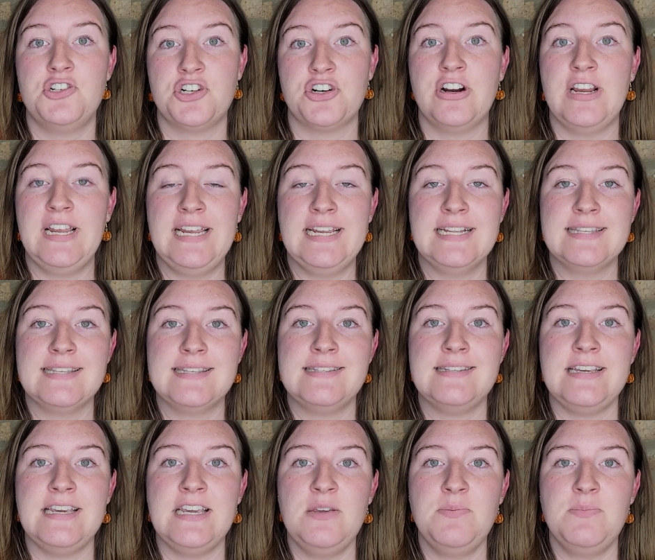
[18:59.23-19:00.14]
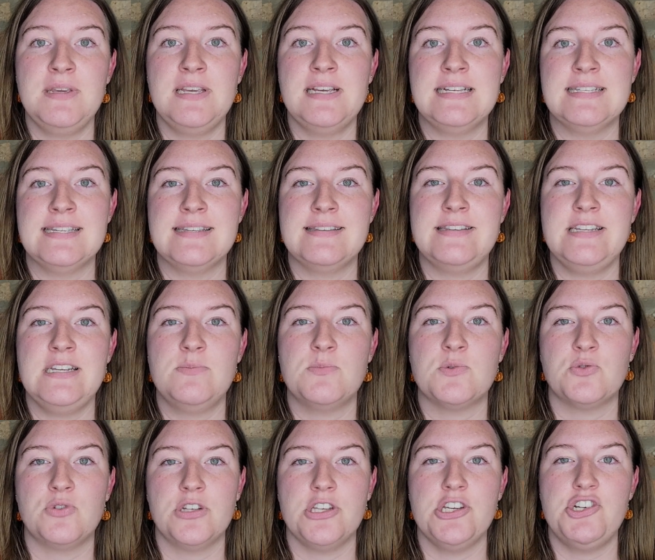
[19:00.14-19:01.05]
jury can see, because it
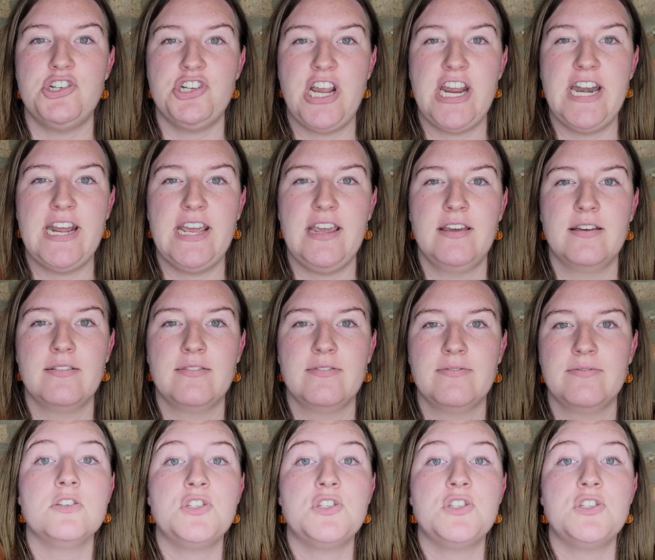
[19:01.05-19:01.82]
seems really shady.